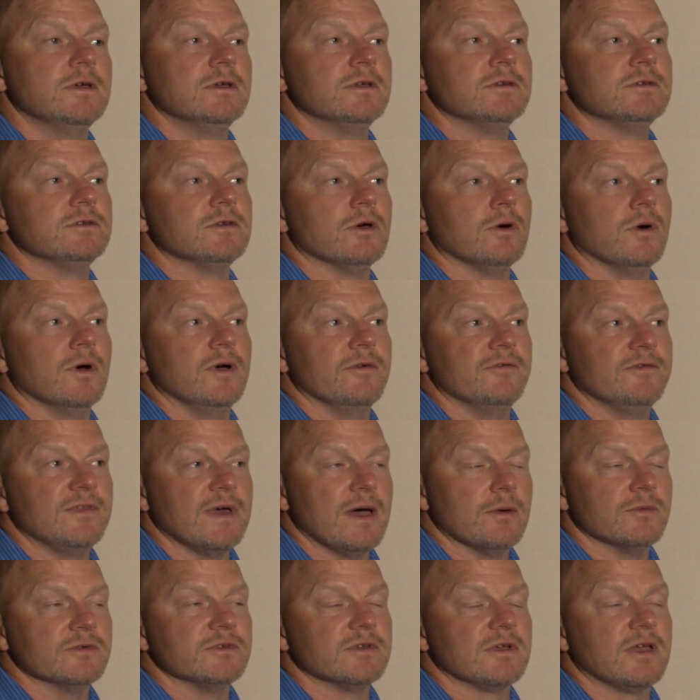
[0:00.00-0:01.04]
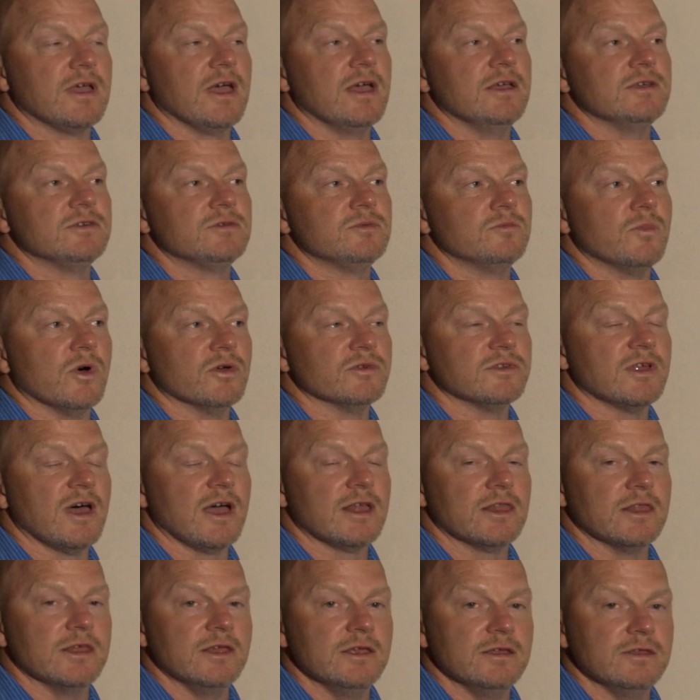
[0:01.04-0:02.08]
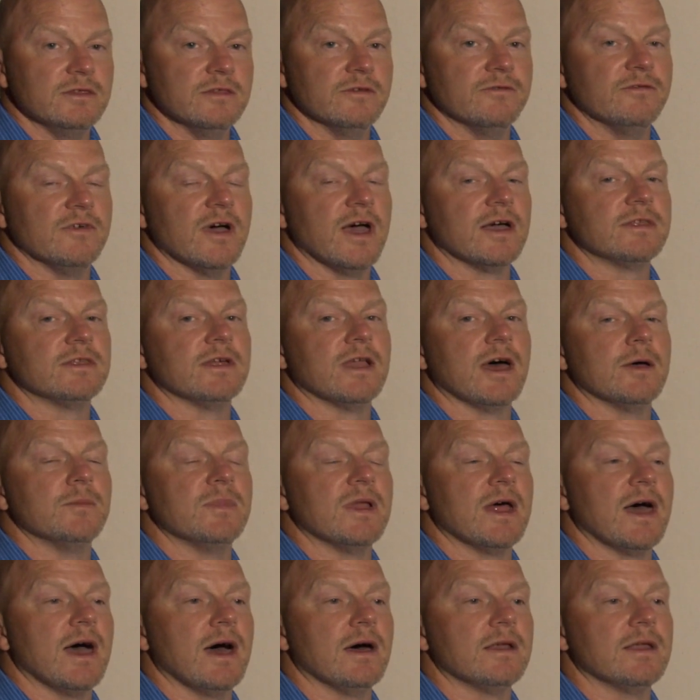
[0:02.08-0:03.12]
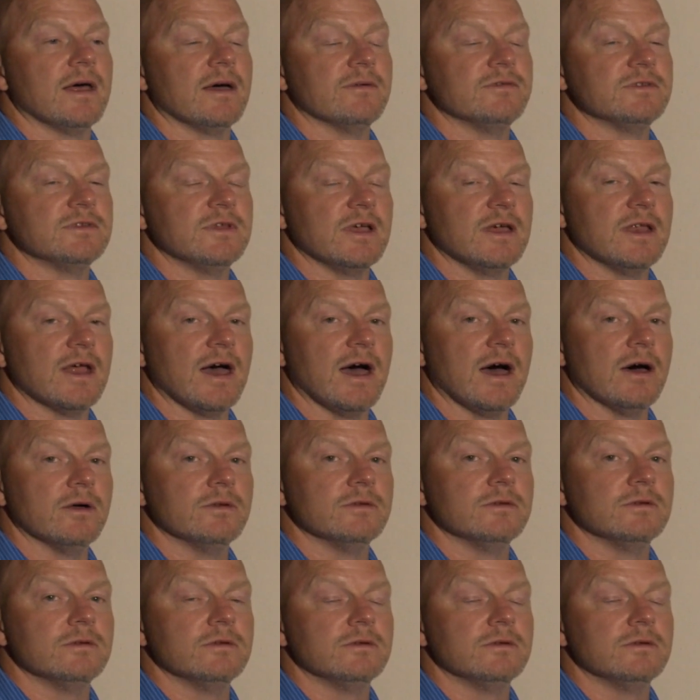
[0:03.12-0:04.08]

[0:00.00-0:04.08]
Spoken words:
So if that was the case, most likely the fact that I've been out and I've stayed out